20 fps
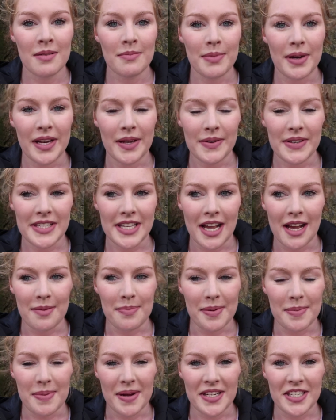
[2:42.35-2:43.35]
but it was
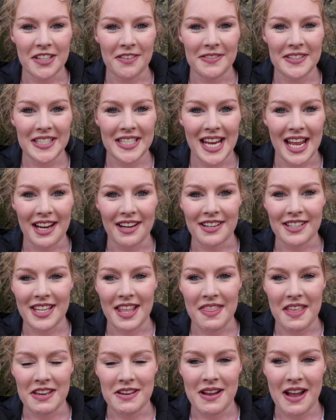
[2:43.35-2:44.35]
up a bunch of stairs
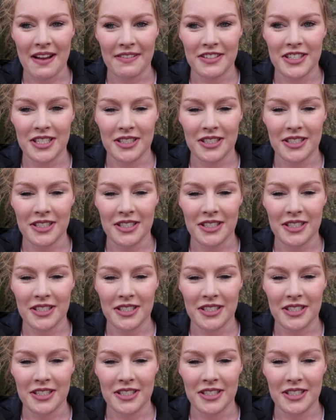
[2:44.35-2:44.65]
and then you have